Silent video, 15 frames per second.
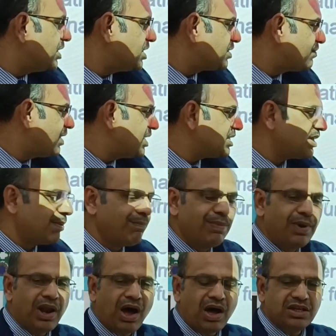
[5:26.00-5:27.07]
this one is a
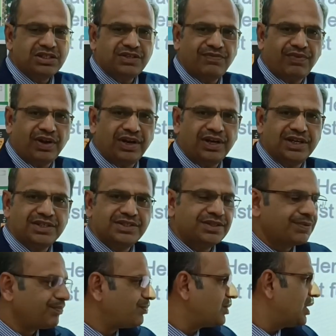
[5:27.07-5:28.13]
blast
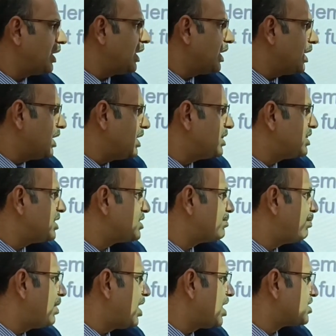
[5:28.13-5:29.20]
furnace. In
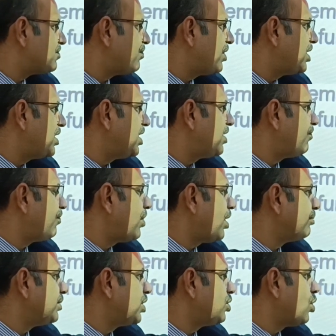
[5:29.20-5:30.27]
this blast furnace,
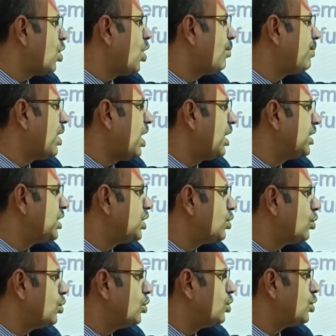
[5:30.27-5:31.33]
from the top,
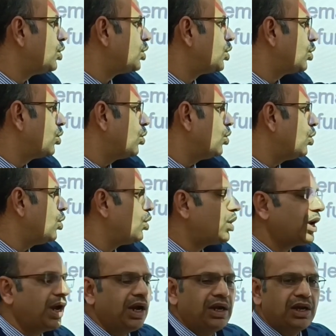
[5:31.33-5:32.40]
iron ore,
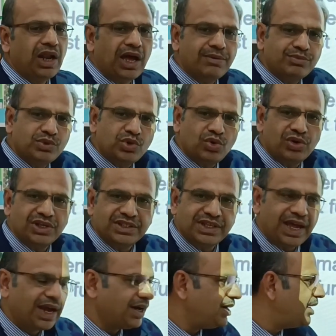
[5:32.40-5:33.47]
coke and limestone
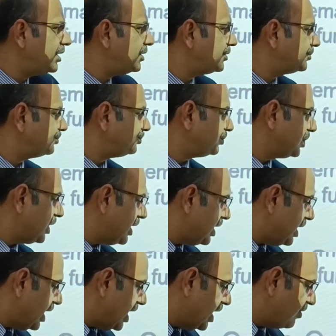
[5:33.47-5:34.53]
is added,
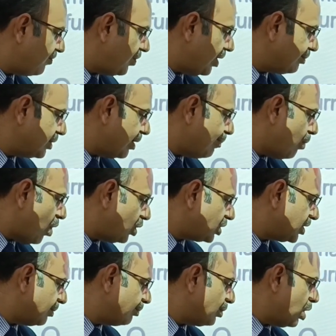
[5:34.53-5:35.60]
and from the
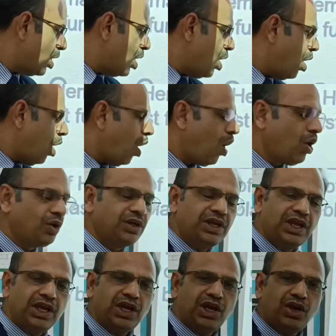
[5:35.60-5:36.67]
bottom,
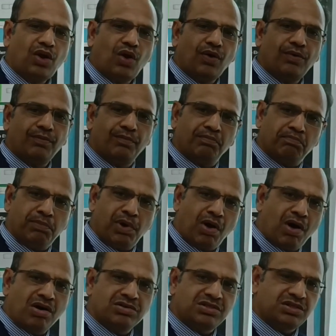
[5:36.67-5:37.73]
hot air
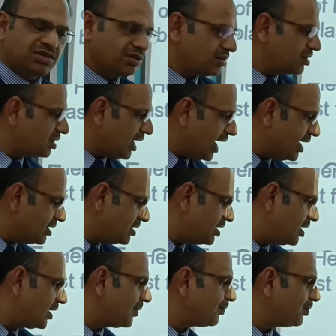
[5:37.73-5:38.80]
blast
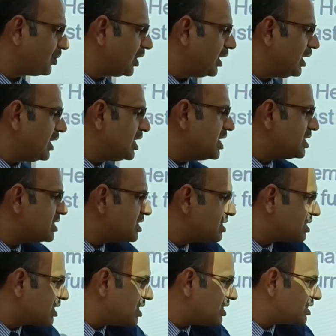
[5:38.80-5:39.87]
enter. It
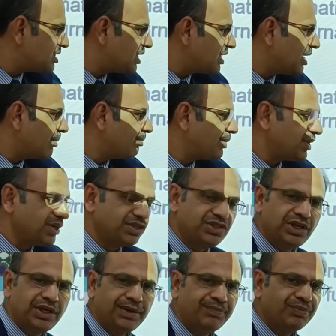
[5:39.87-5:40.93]
increase the
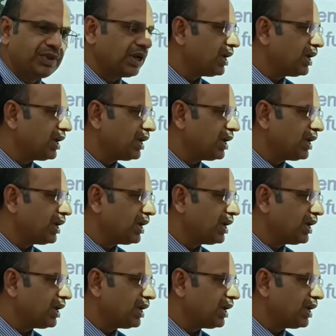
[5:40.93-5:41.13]
temperature,